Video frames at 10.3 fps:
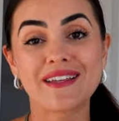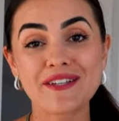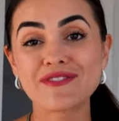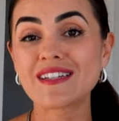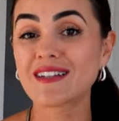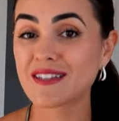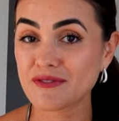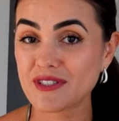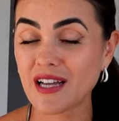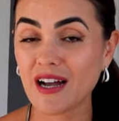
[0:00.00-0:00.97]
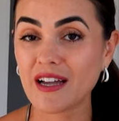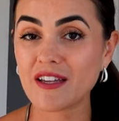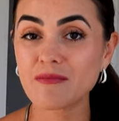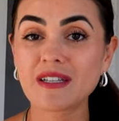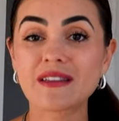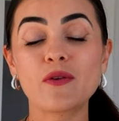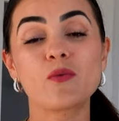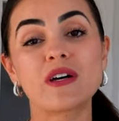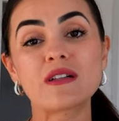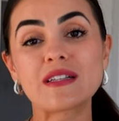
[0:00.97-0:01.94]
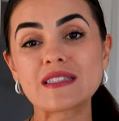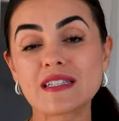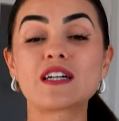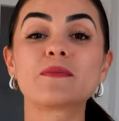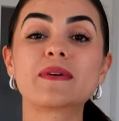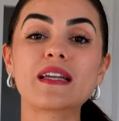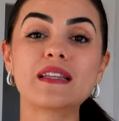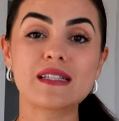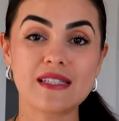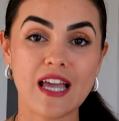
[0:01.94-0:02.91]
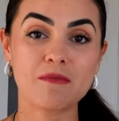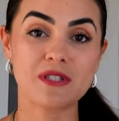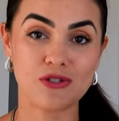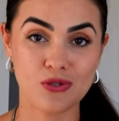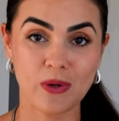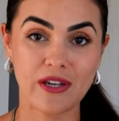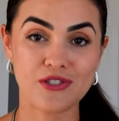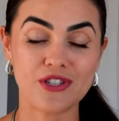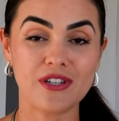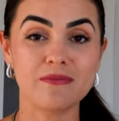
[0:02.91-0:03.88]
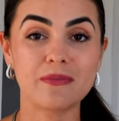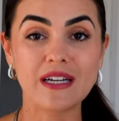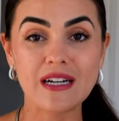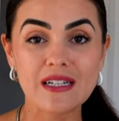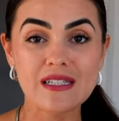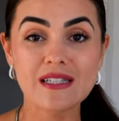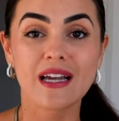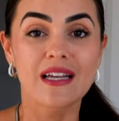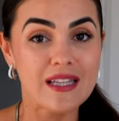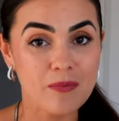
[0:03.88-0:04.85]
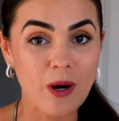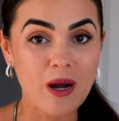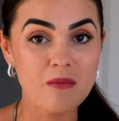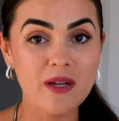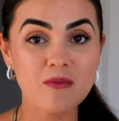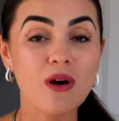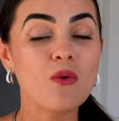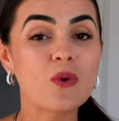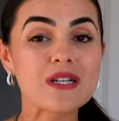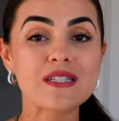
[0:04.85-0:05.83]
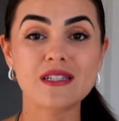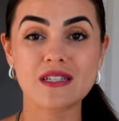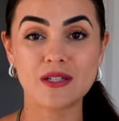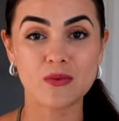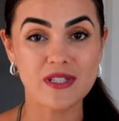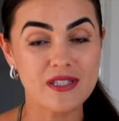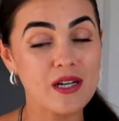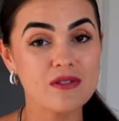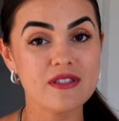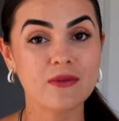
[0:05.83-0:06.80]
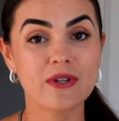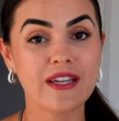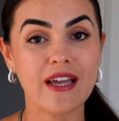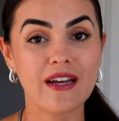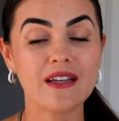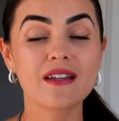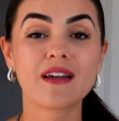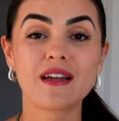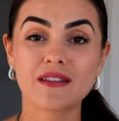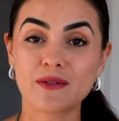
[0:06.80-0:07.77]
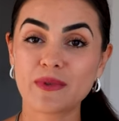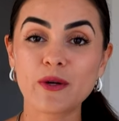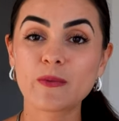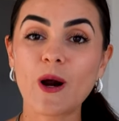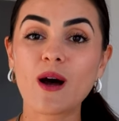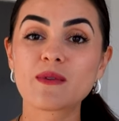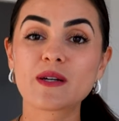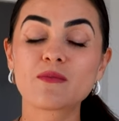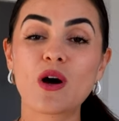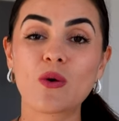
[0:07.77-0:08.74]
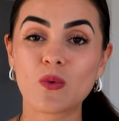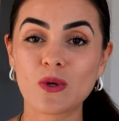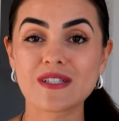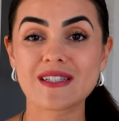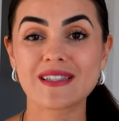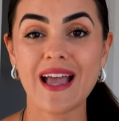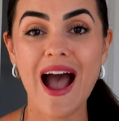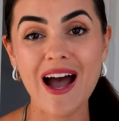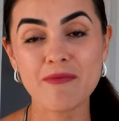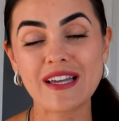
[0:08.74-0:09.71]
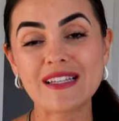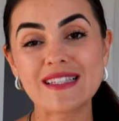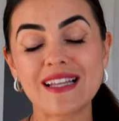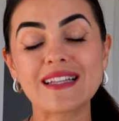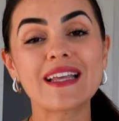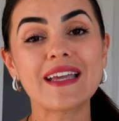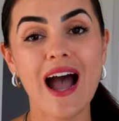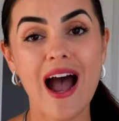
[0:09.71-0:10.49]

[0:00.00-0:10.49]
Given enough time, they will end up in the same situation because the problem wasn't the results they were getting, the real problem was the habits that they